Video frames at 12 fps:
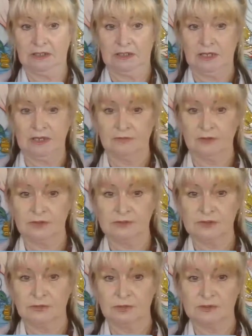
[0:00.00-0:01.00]
I have
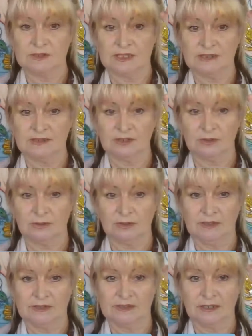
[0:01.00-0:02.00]
rose quartz here, so
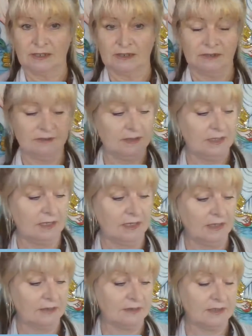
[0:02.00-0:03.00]
it's a
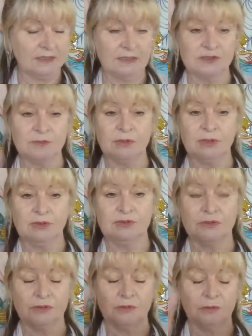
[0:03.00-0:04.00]
heart connection, but you
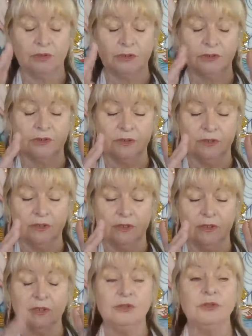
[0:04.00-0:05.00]
do what
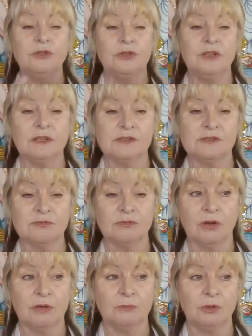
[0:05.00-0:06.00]
you think is
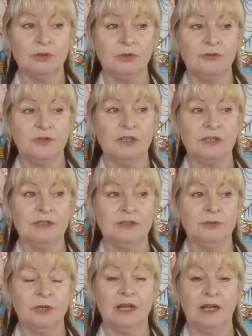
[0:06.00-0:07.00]
right, what you feel
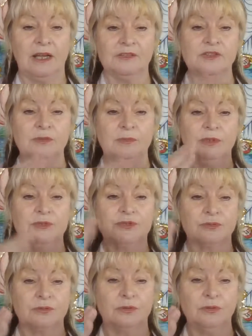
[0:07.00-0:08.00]
in your heart to be
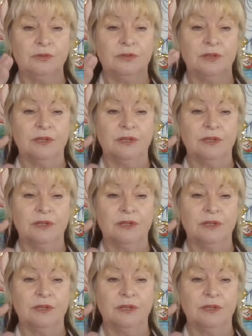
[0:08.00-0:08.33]
truth.